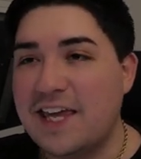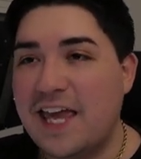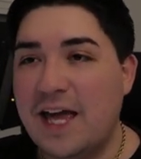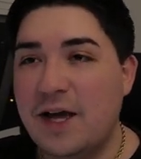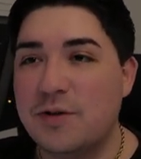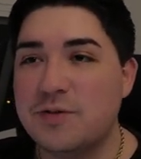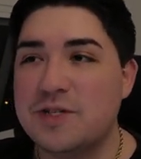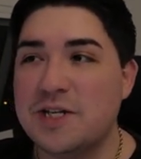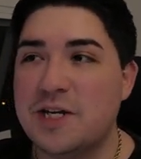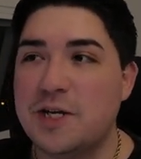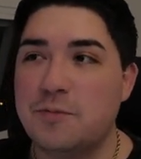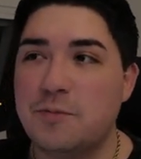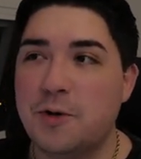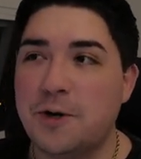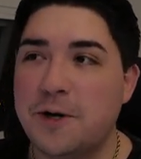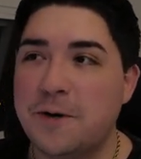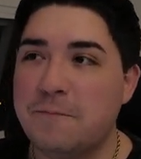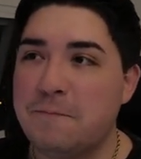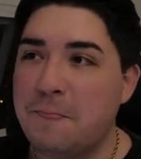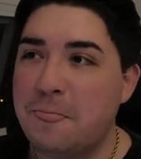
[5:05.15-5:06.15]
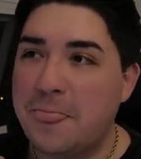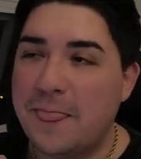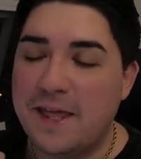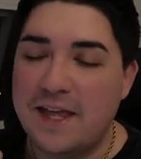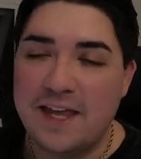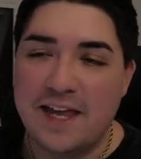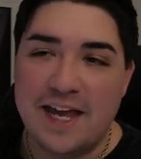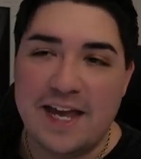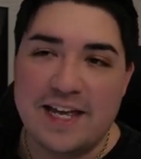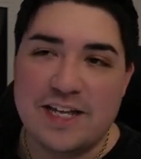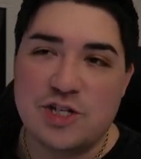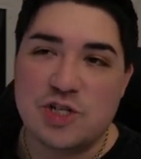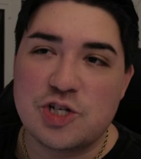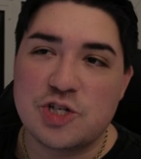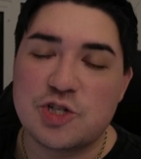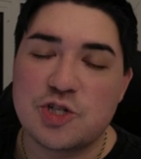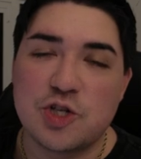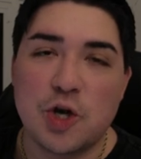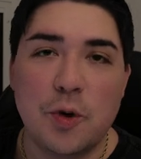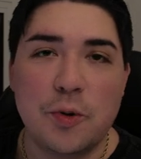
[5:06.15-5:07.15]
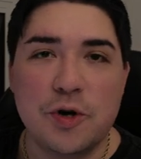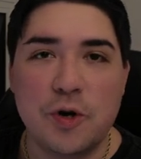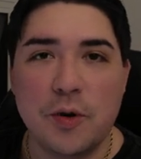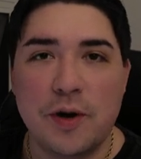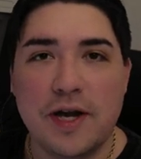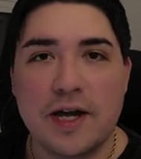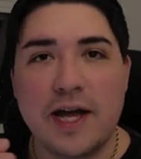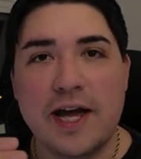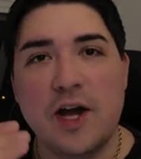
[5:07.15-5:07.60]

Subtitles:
count anymore, and it's just so annoying.